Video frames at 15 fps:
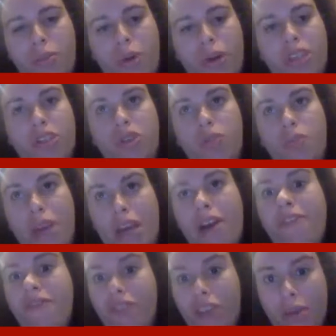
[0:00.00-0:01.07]
point, to pick
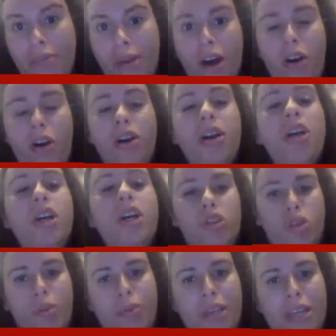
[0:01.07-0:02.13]
a female
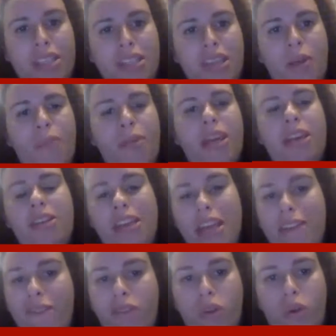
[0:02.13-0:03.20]
to replace somebody as
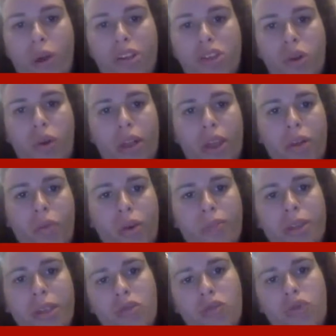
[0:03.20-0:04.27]
influential in
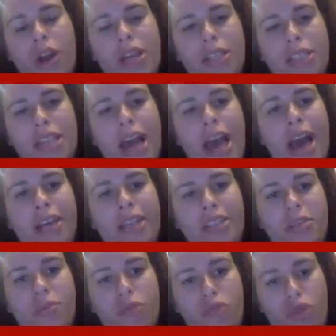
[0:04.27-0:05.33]
women's rights
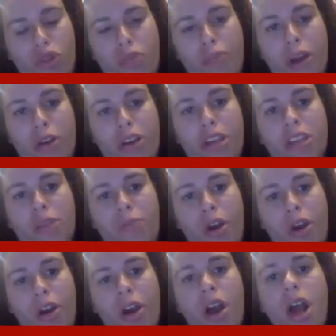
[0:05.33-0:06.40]
as Ruth Bader
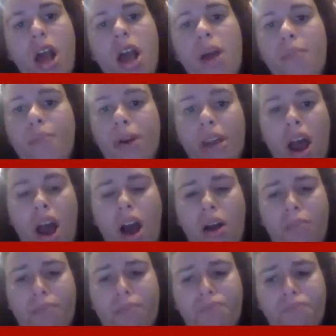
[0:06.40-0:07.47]
Ginsburg. But
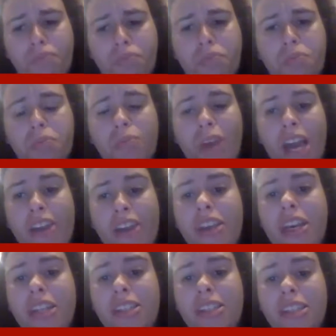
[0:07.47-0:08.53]
I
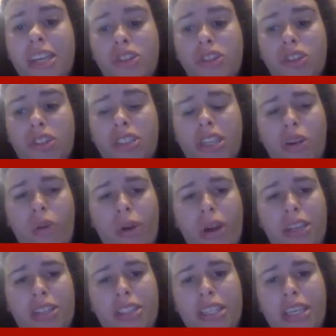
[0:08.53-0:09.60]
think it's an interesting way
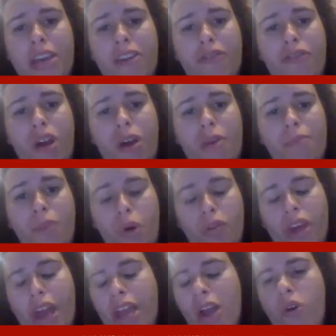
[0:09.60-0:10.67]
to see it from both
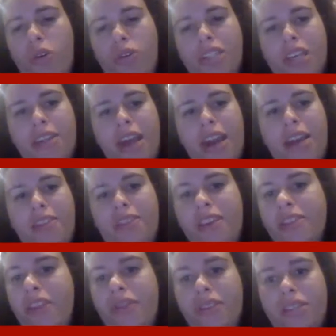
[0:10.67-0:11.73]
angles, and then I
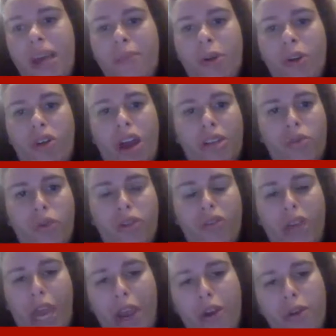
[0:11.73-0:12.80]
think that the Democrats would
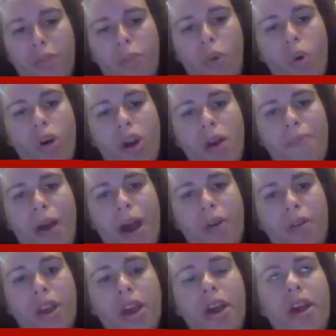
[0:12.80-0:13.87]
have cared more
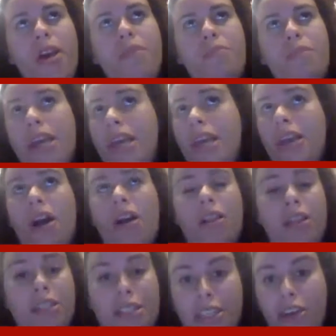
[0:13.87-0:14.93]
about picking a
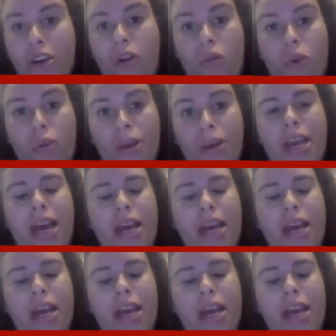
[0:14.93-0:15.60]
Latino woman